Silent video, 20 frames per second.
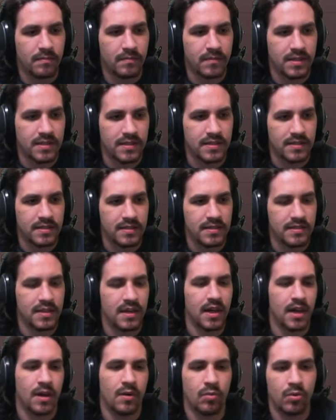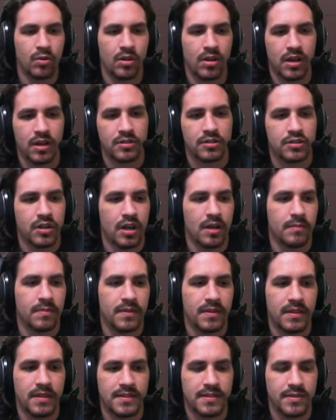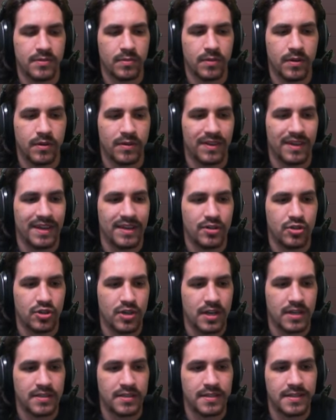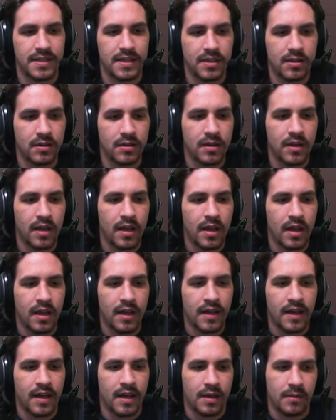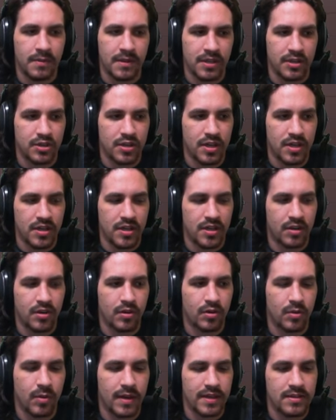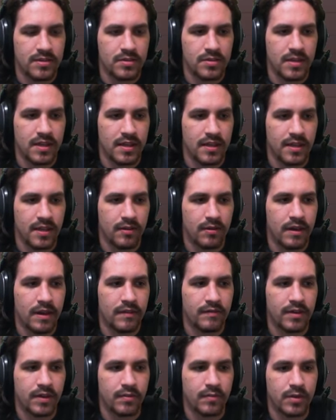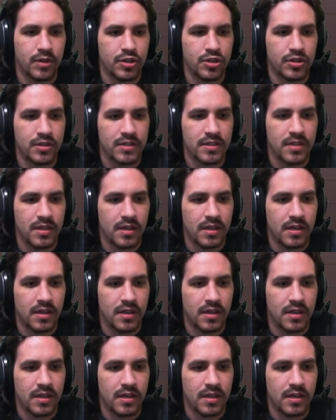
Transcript: This is uh, Warlock's shop. This is where you get enchanted gear, um, and the enchanted gear quest to get the crafting regent.